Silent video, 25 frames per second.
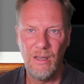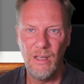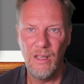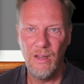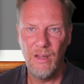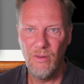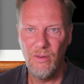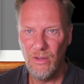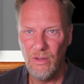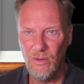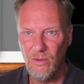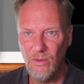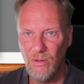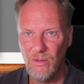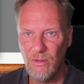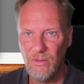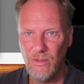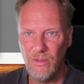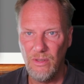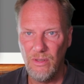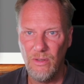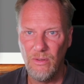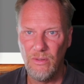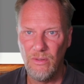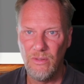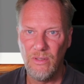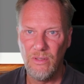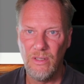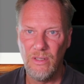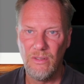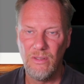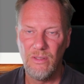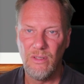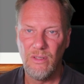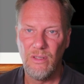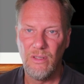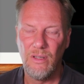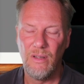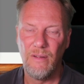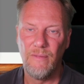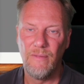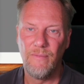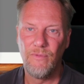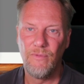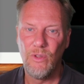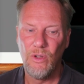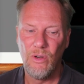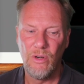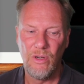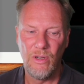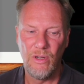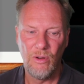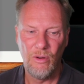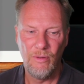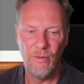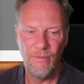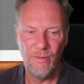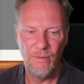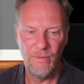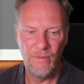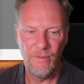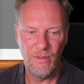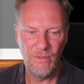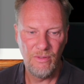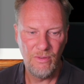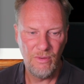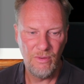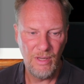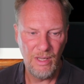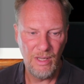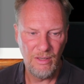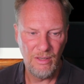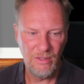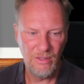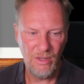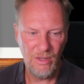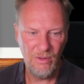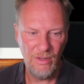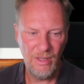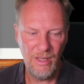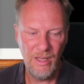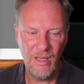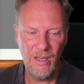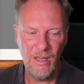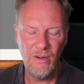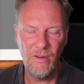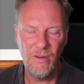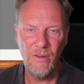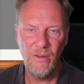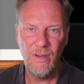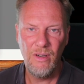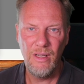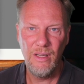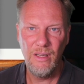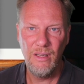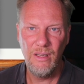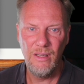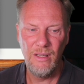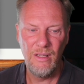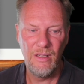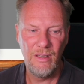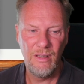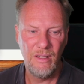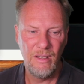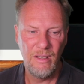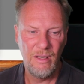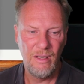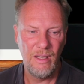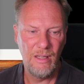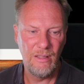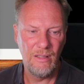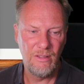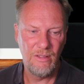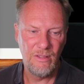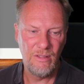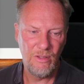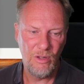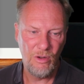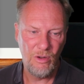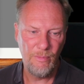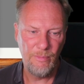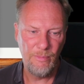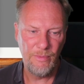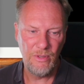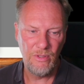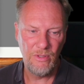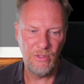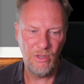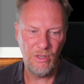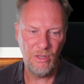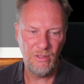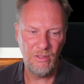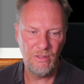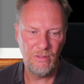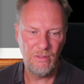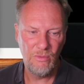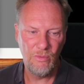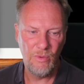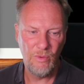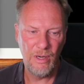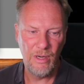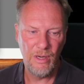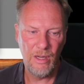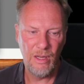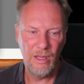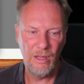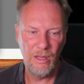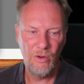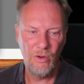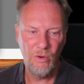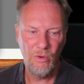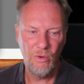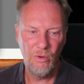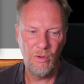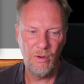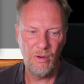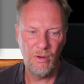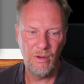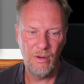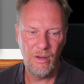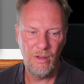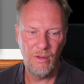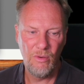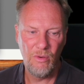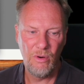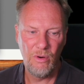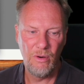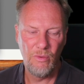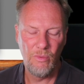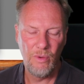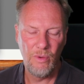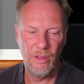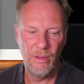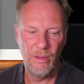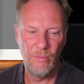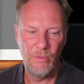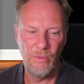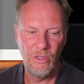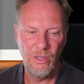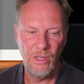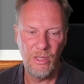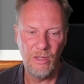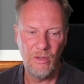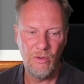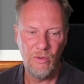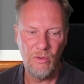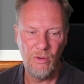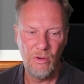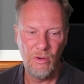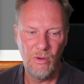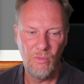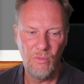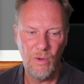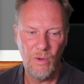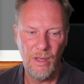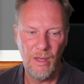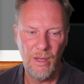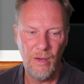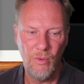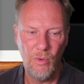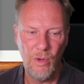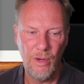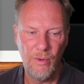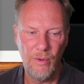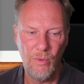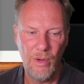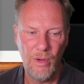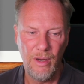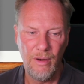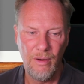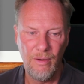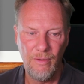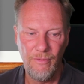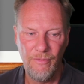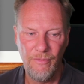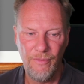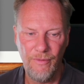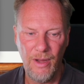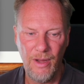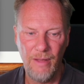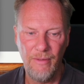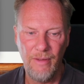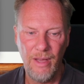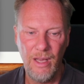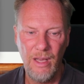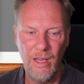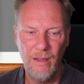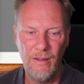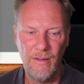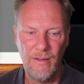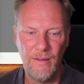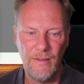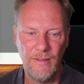here it also used this turning off of the screen. So here it stopped just when I called, or when the machine called 115A.